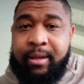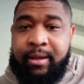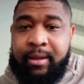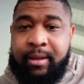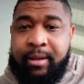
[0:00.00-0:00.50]

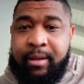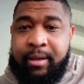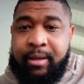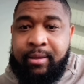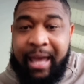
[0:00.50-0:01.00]
Okay, and
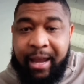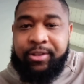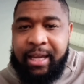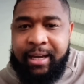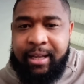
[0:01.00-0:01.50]
what about the
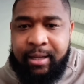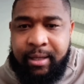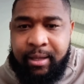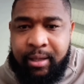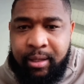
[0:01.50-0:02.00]
politicians?
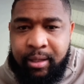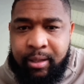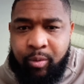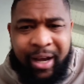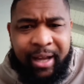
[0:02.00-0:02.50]
What about
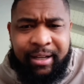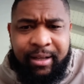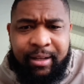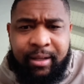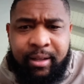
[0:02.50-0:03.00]
the politicians?